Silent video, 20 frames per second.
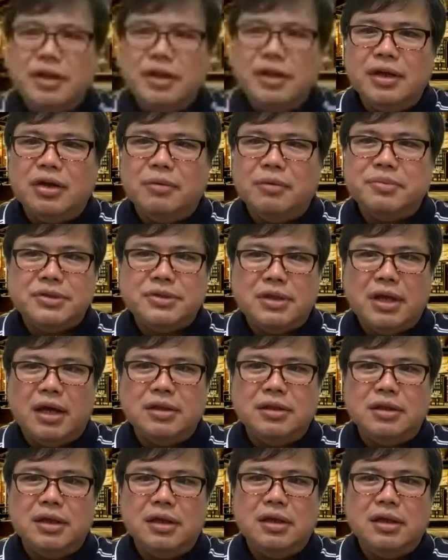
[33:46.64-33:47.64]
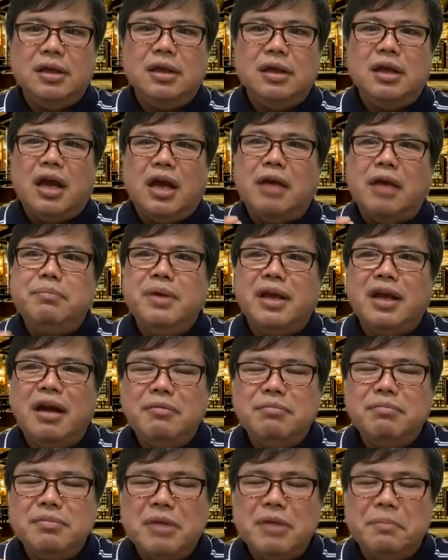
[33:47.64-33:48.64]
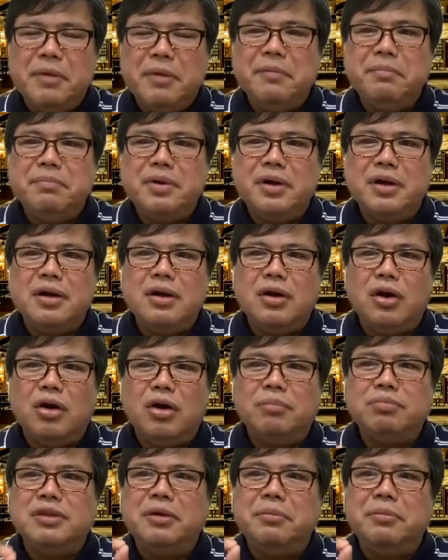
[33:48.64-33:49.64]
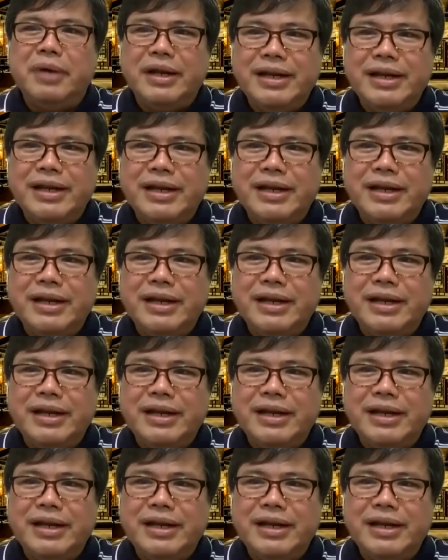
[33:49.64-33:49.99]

of study, I become a member of the Manila